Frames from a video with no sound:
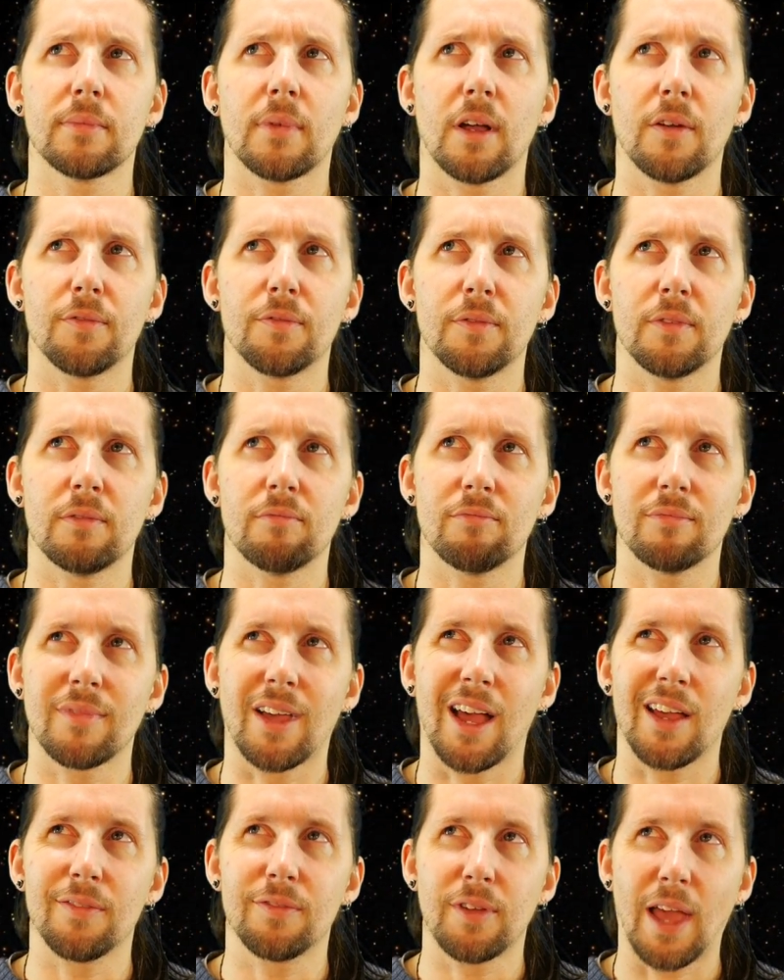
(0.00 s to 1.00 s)

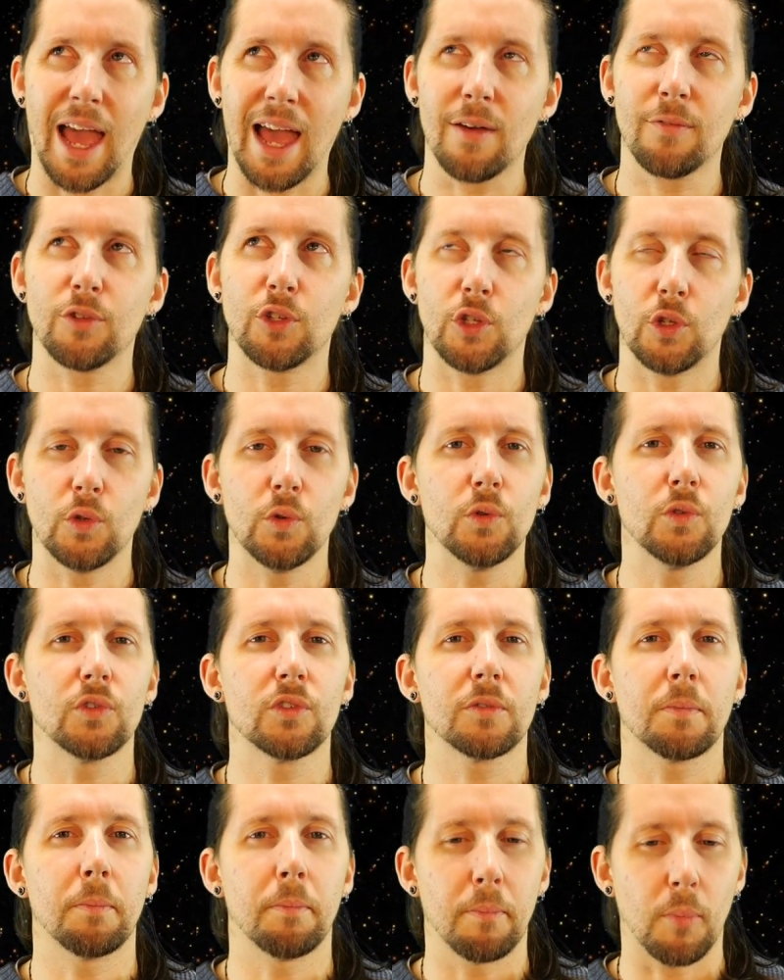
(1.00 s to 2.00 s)
I've
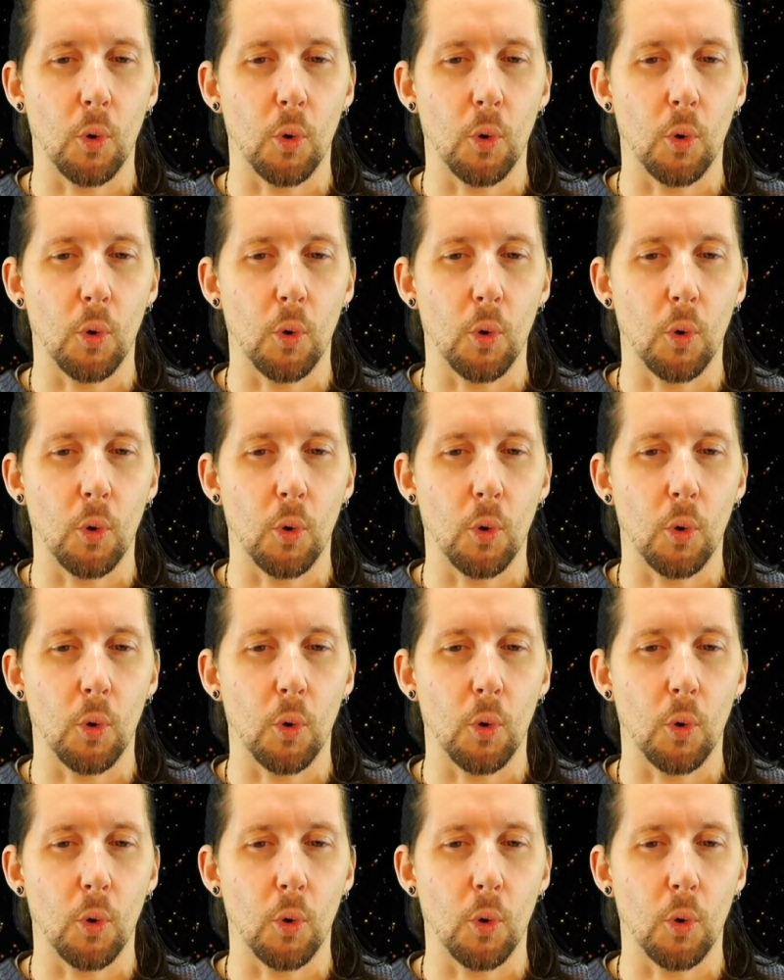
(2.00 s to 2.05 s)
used